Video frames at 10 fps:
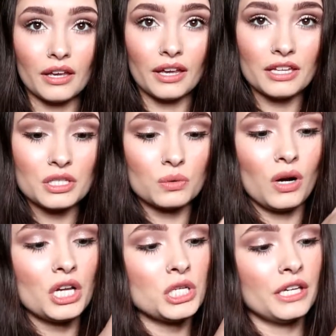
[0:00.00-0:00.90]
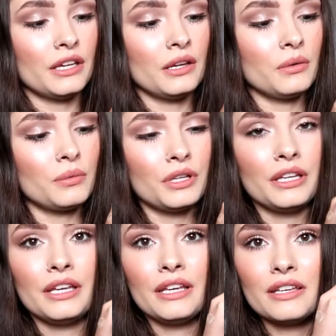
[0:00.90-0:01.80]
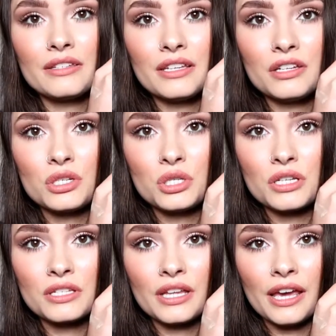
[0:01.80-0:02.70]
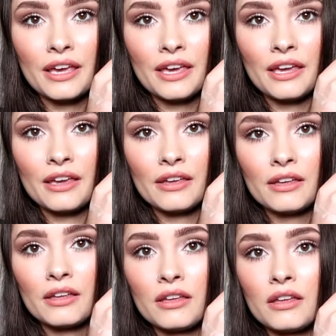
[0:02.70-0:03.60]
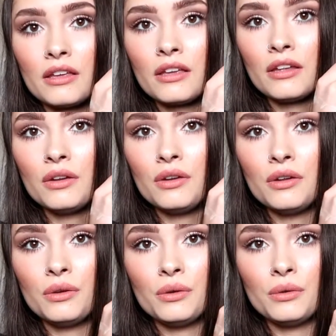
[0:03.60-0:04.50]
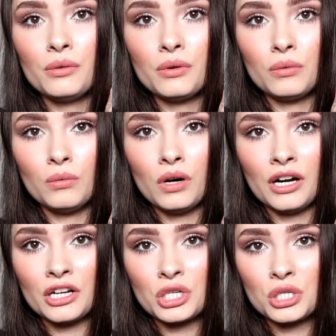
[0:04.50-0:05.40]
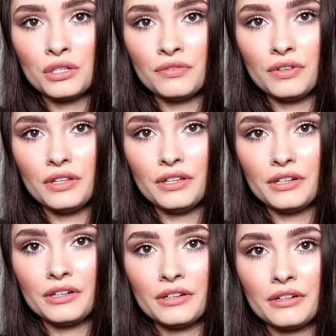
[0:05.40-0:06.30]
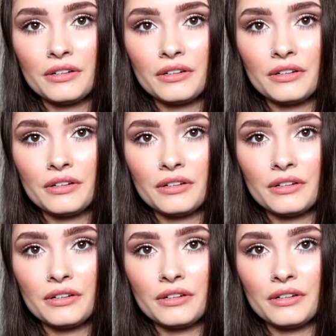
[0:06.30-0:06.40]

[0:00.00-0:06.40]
And swatching it, it really is. It is just like a nude wash of glitter.